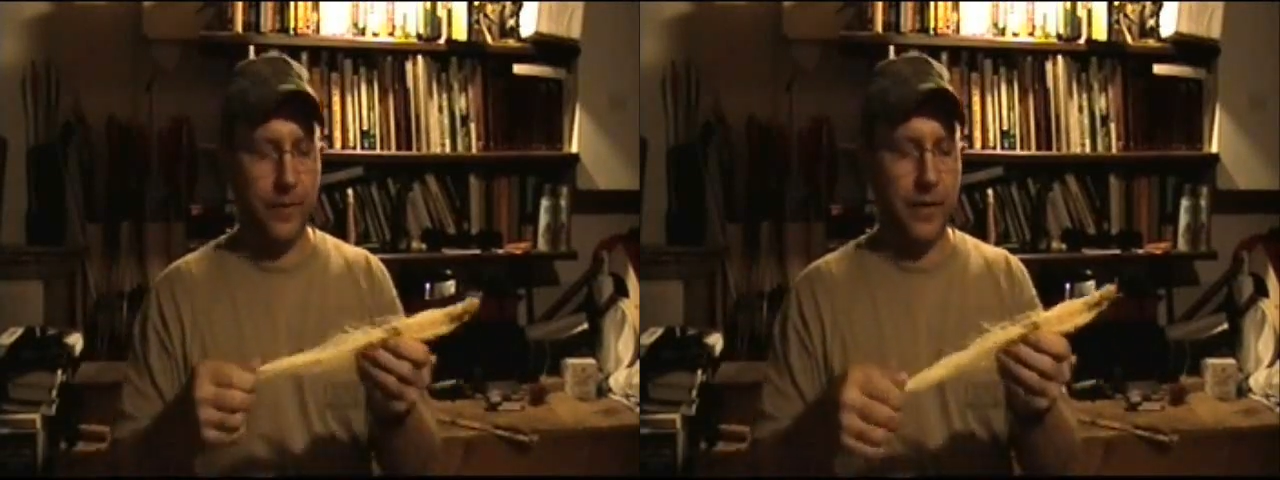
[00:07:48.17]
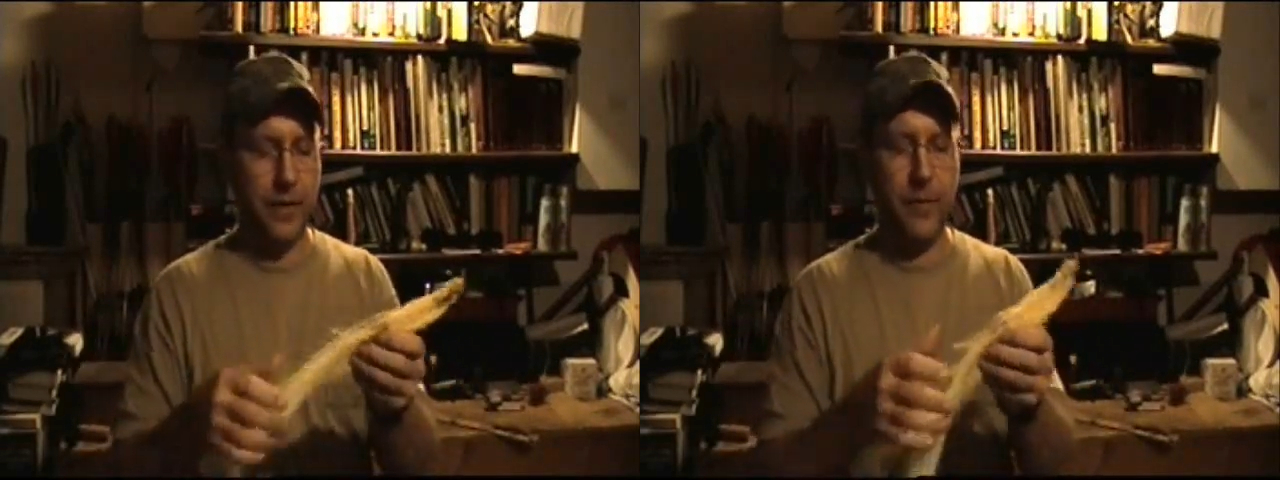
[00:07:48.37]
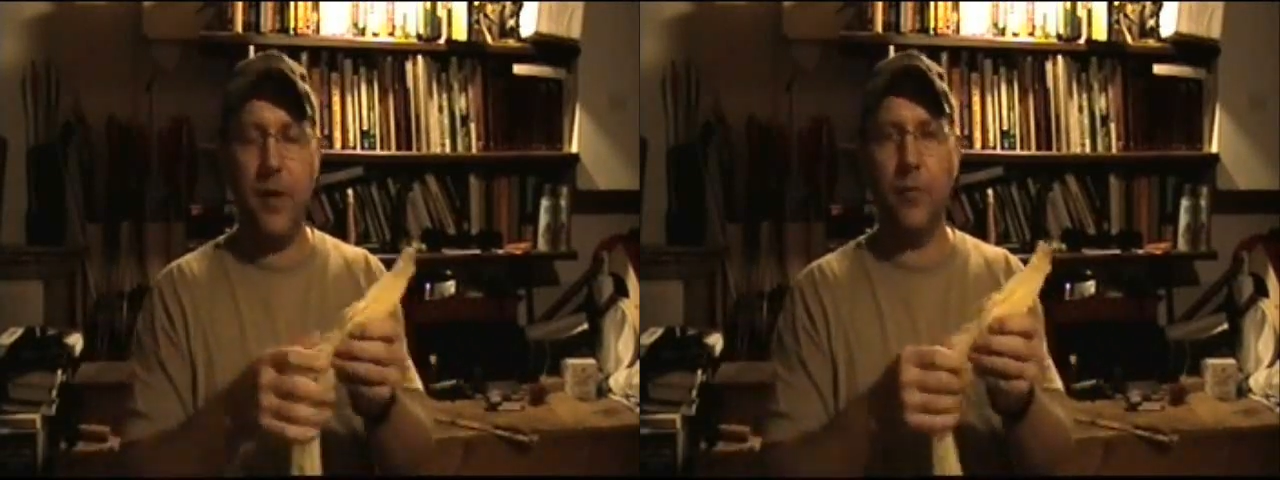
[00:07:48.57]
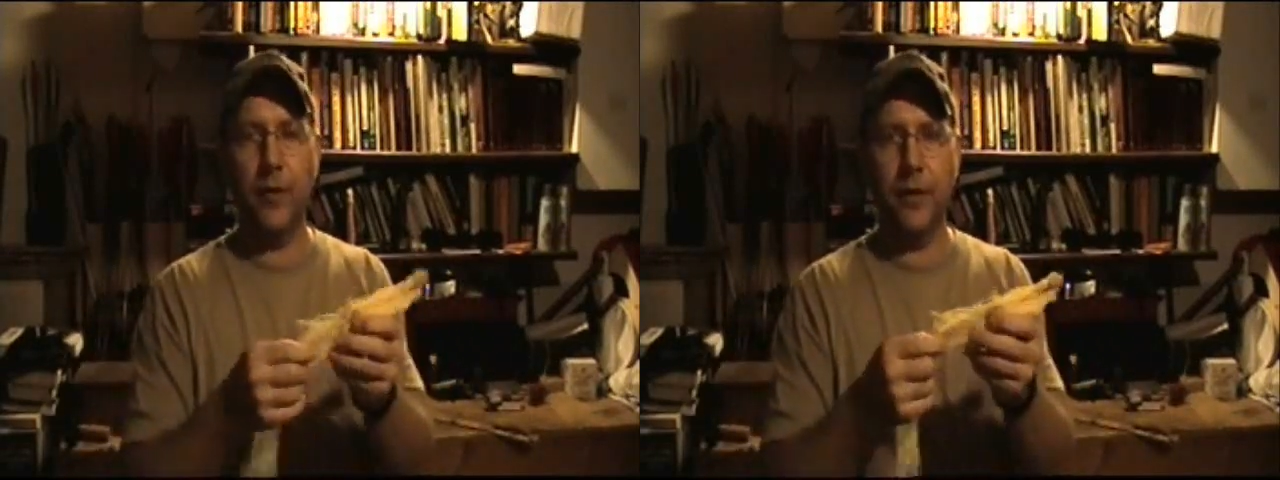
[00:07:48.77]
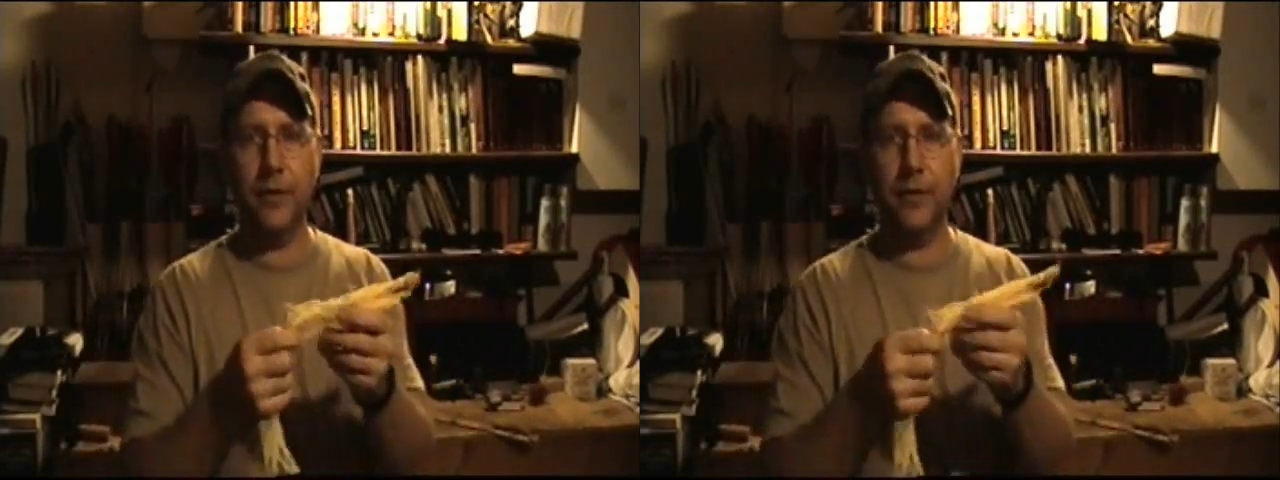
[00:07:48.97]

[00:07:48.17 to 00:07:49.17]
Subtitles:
come up with